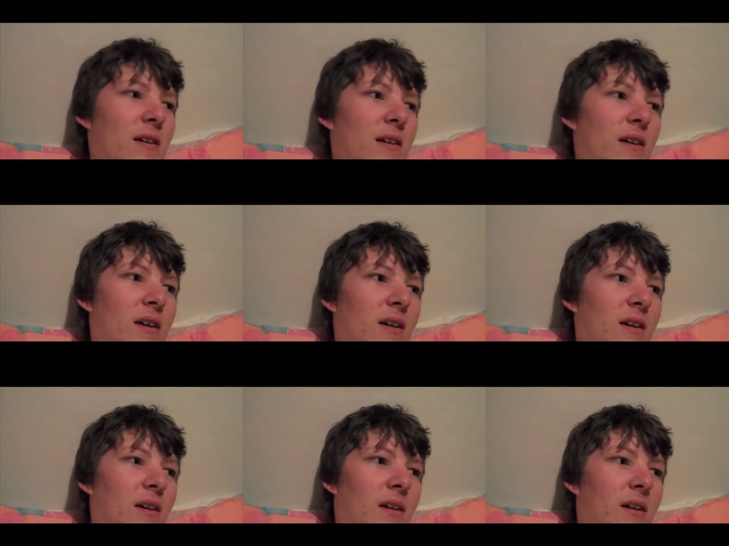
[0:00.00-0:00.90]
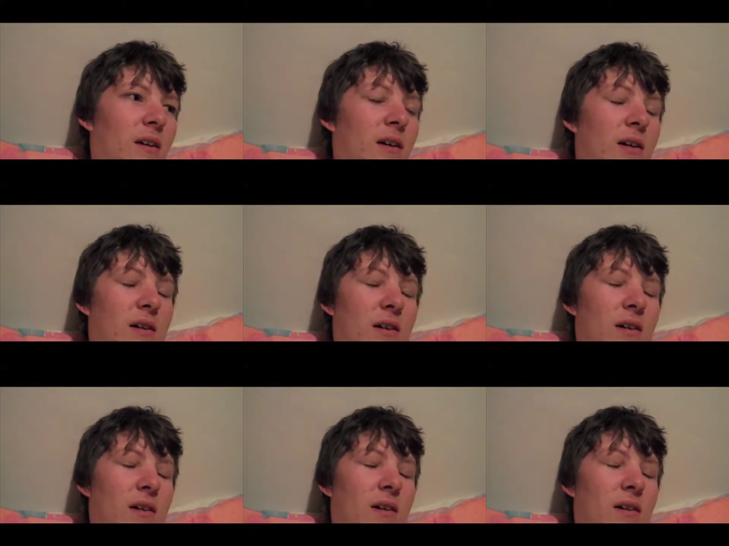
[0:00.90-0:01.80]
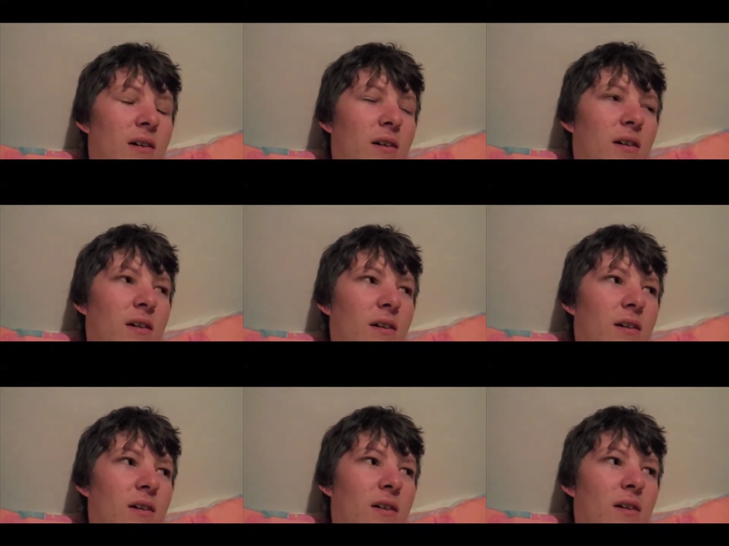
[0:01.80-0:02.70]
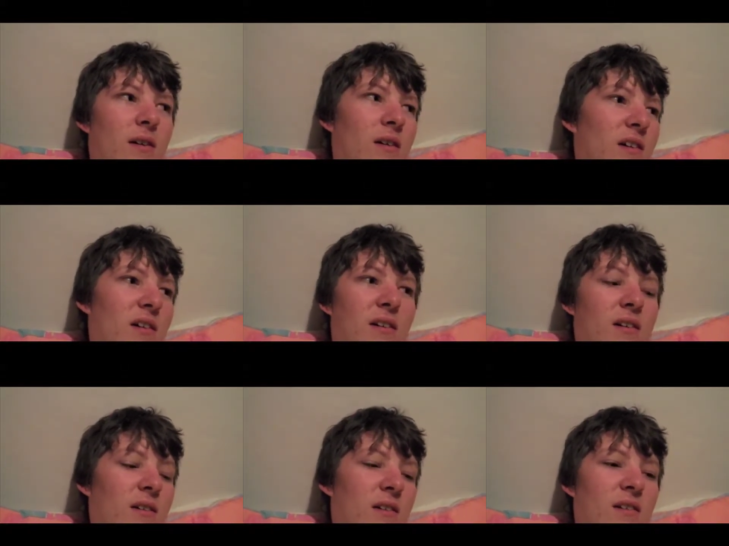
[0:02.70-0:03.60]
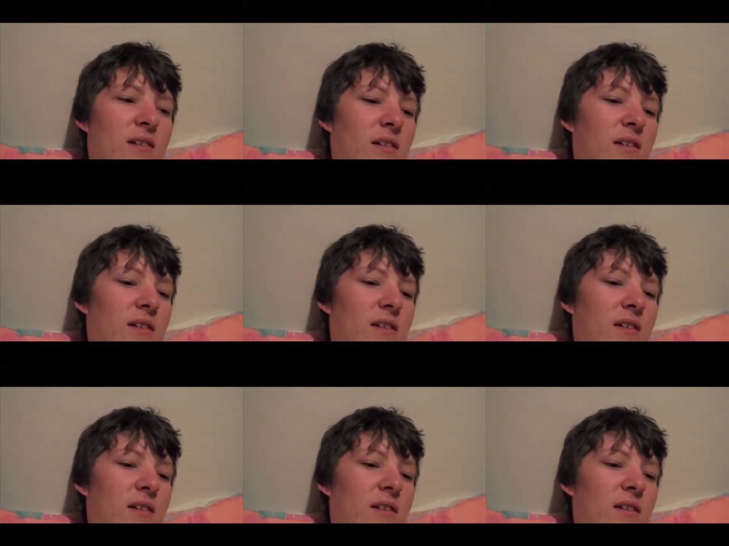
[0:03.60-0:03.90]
[no speech]